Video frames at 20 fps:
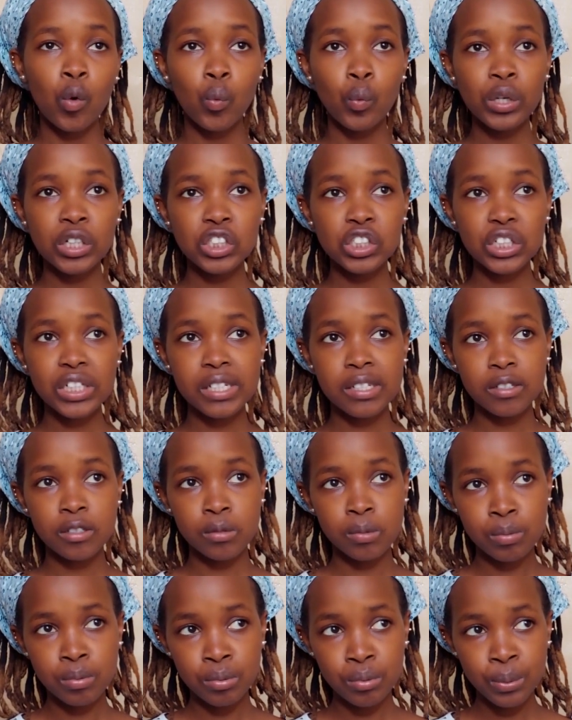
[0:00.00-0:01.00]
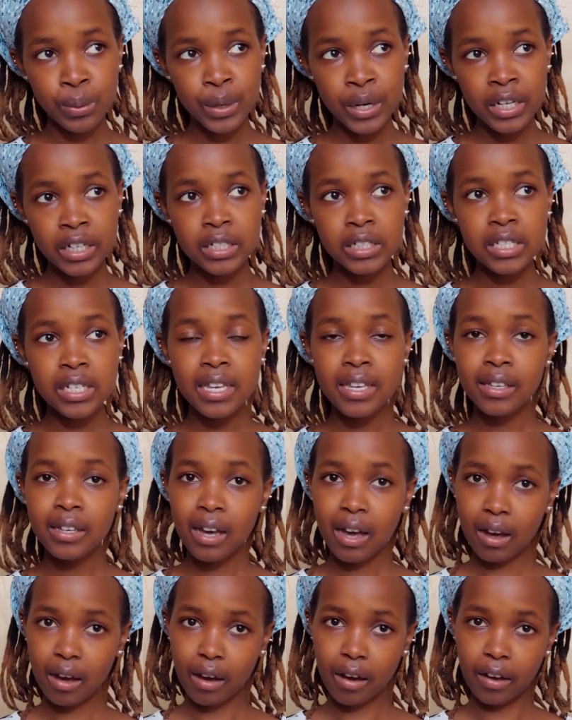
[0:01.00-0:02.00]
which is pretty
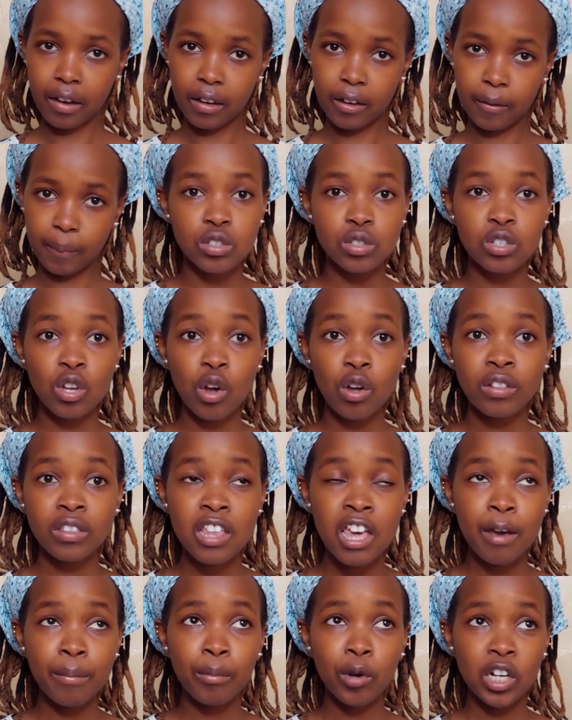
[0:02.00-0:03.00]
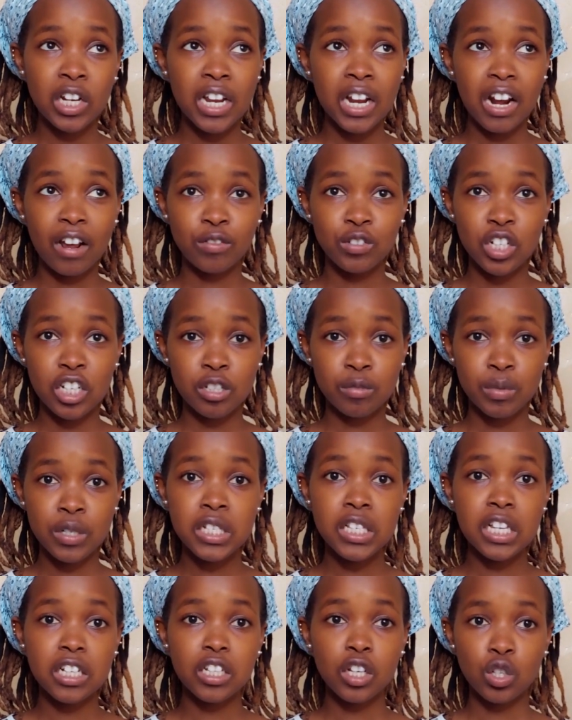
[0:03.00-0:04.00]
high. So the model I've just
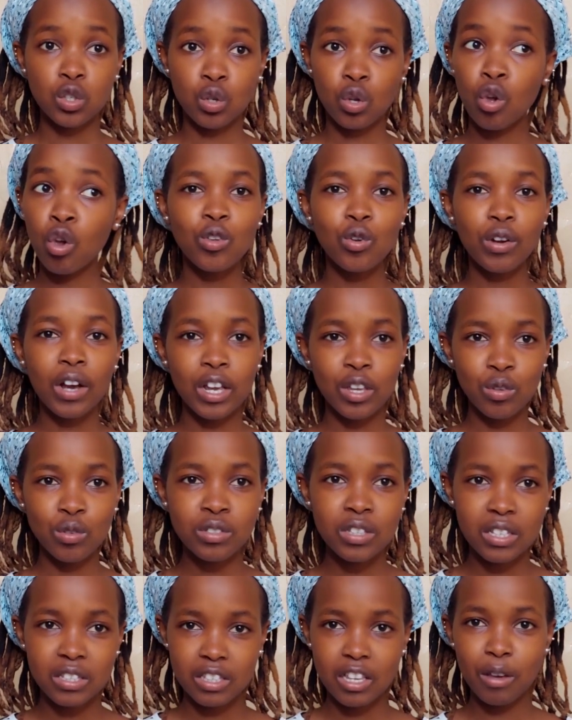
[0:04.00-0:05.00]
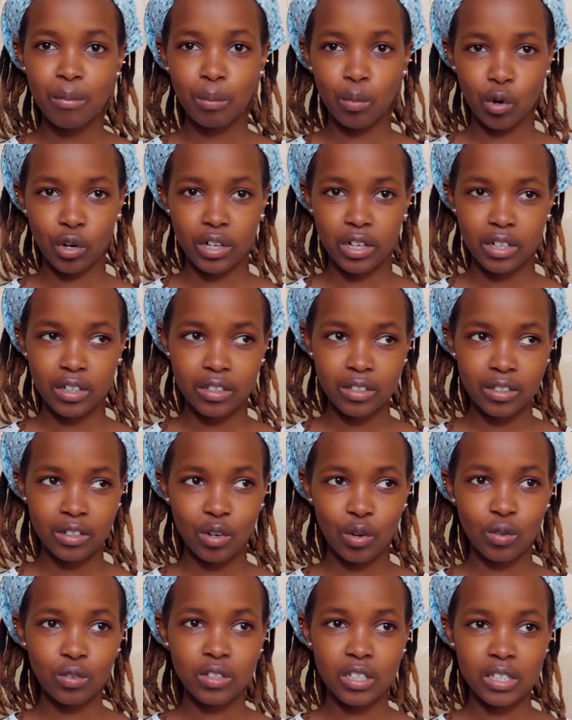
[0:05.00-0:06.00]
presented to you, you can use the same model
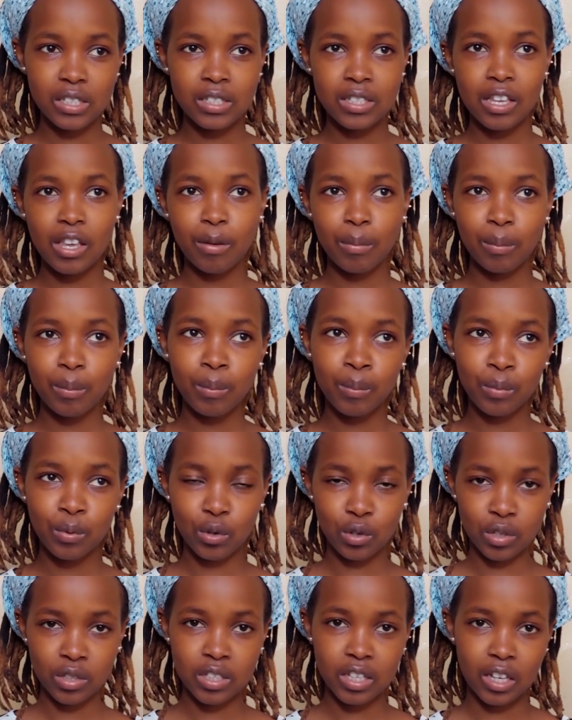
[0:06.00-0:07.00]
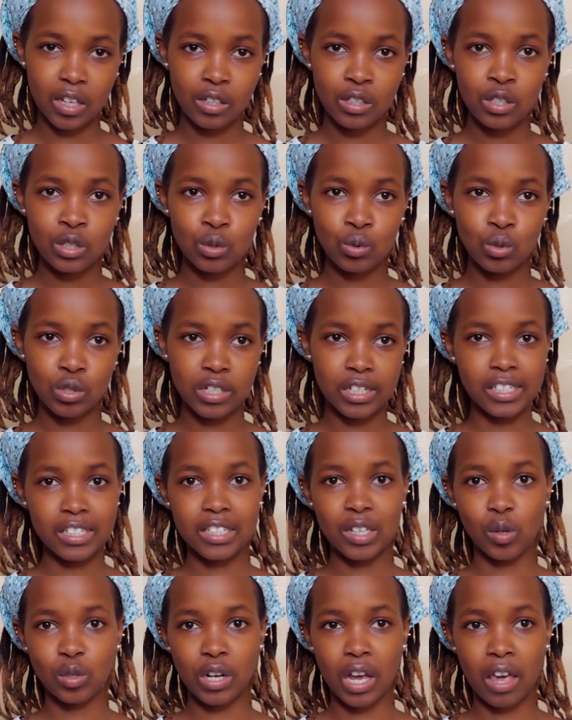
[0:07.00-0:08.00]
or the same process to
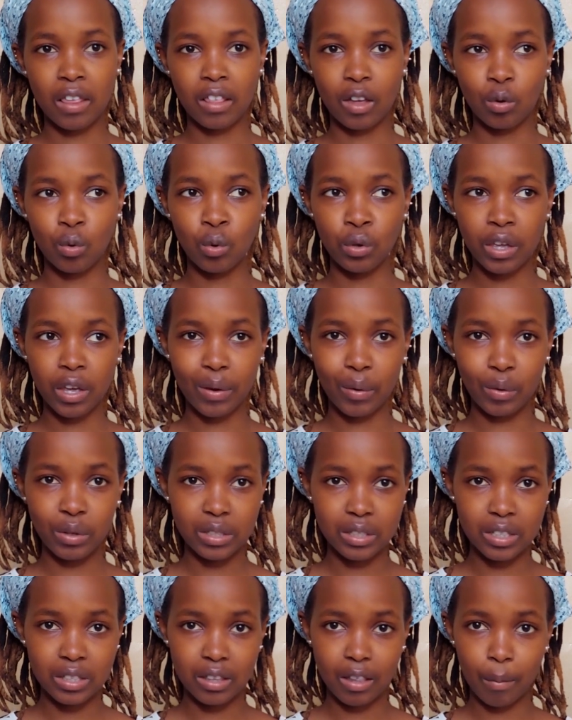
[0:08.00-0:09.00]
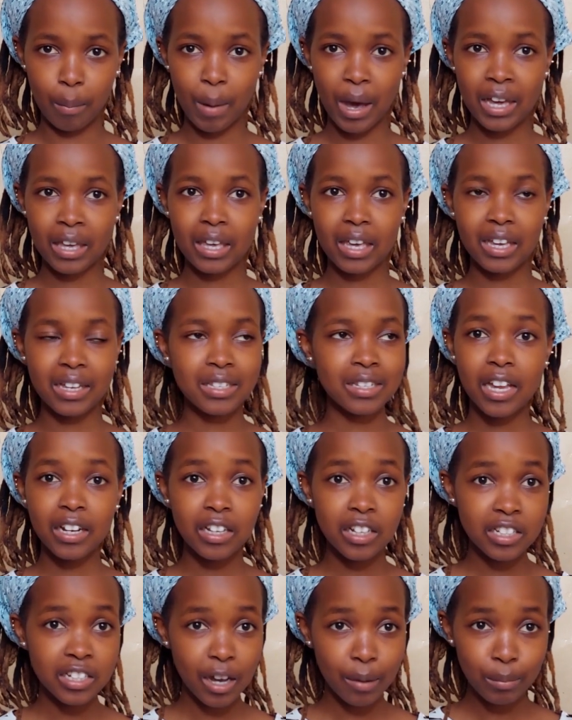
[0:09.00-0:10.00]
test out other cooking oils in the market and
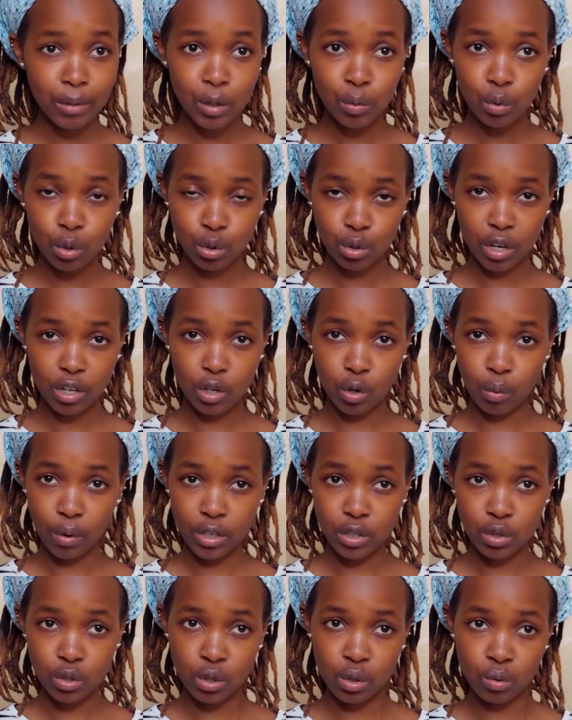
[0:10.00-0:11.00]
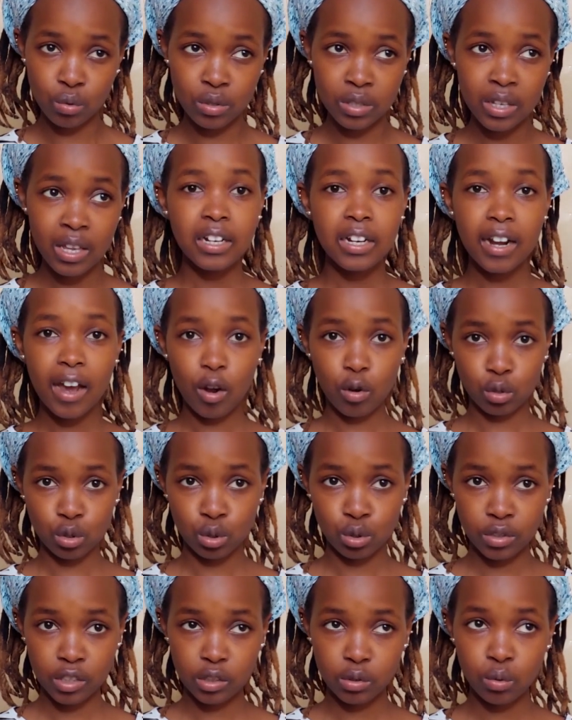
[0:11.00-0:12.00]
determine which one you want to use. Now,
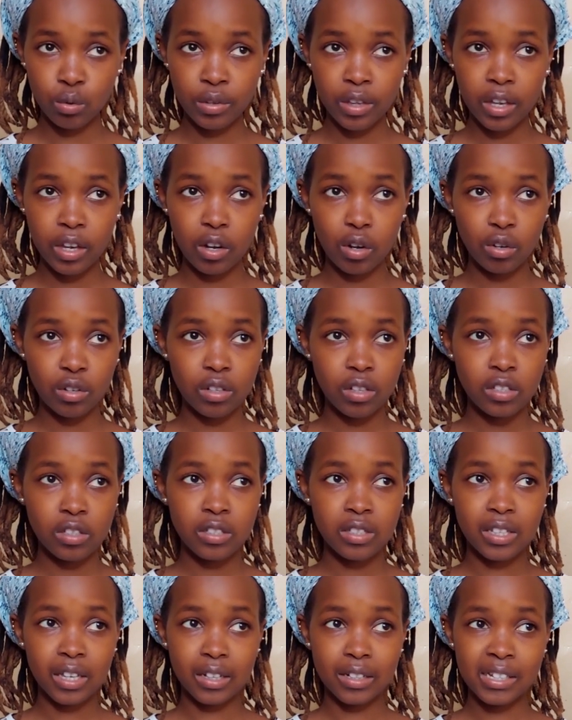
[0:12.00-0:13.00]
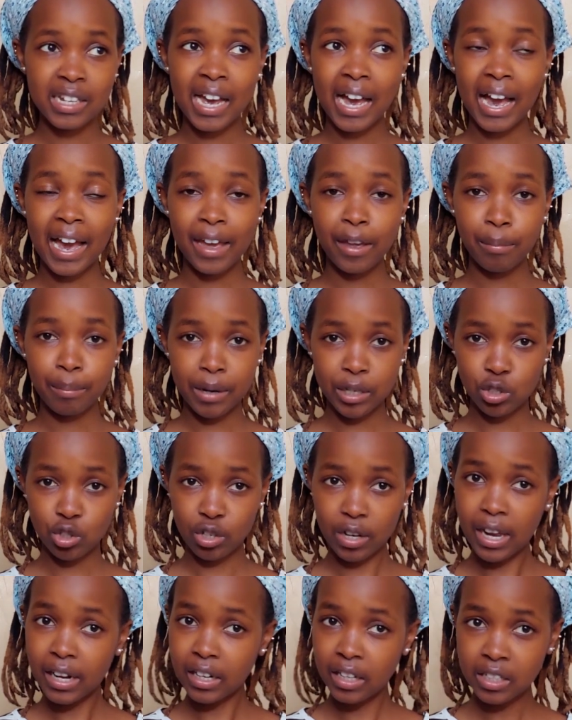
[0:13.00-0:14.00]
to the cooking oils that I
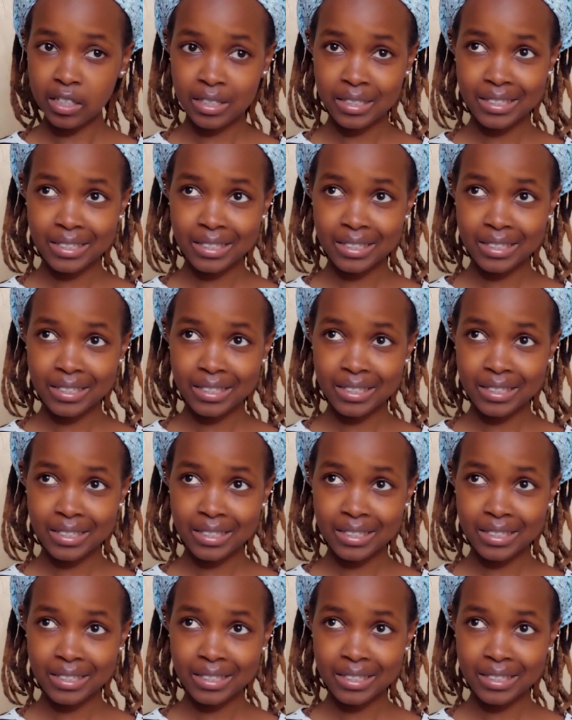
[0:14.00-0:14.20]
personally